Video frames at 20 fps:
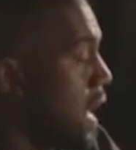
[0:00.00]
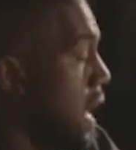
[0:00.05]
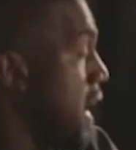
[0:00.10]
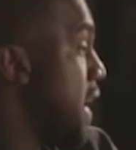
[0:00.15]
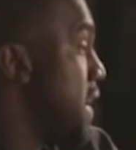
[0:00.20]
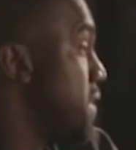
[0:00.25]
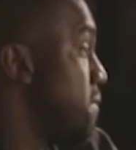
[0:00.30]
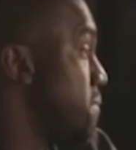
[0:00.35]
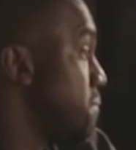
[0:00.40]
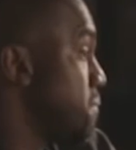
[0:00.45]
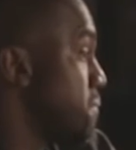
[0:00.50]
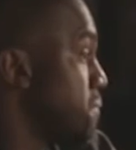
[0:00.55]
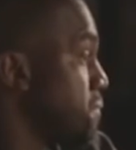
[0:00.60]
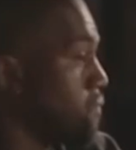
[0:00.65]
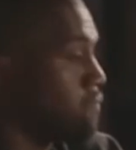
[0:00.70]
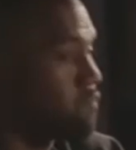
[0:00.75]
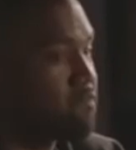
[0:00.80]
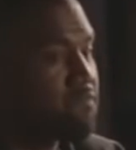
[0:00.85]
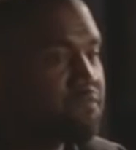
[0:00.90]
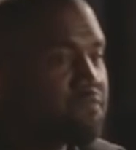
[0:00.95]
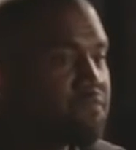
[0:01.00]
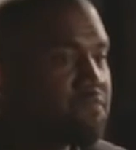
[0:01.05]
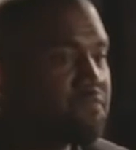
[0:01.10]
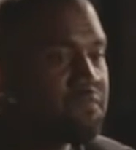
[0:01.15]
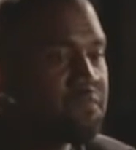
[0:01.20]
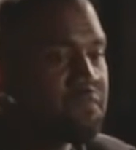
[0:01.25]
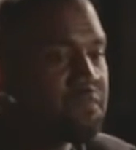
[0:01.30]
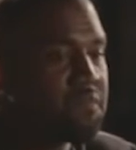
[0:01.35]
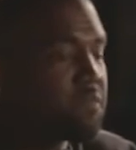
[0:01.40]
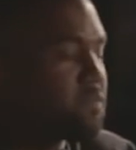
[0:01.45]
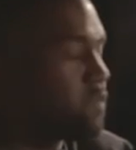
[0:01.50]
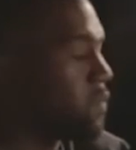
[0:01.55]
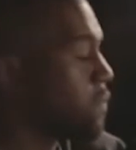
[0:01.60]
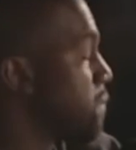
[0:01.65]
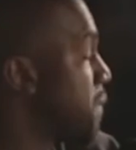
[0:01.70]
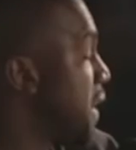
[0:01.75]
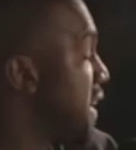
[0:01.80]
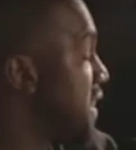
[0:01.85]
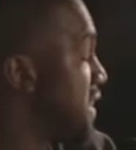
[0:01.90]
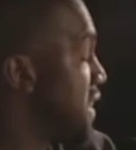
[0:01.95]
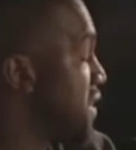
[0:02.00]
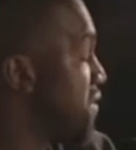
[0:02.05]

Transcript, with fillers: And by